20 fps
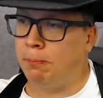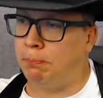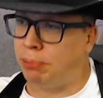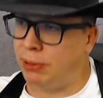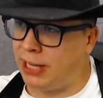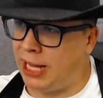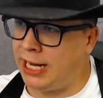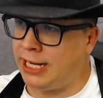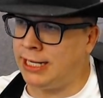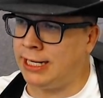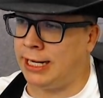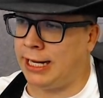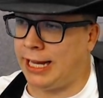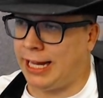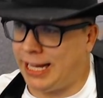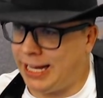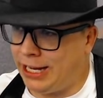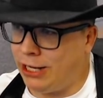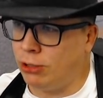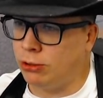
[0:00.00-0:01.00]
blatant
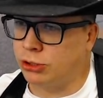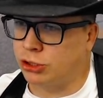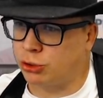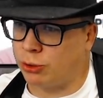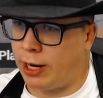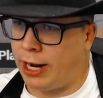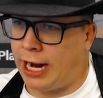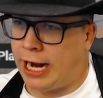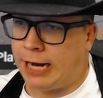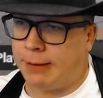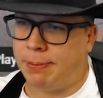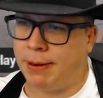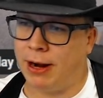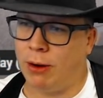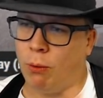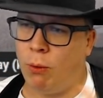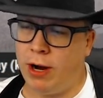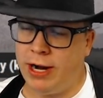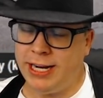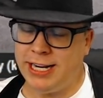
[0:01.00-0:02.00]
heel drag, but
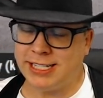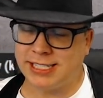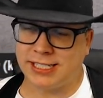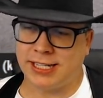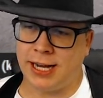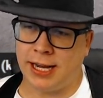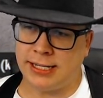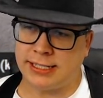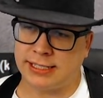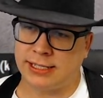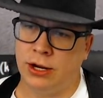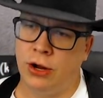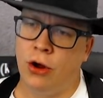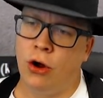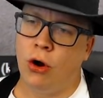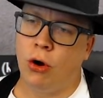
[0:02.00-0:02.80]
I want to discuss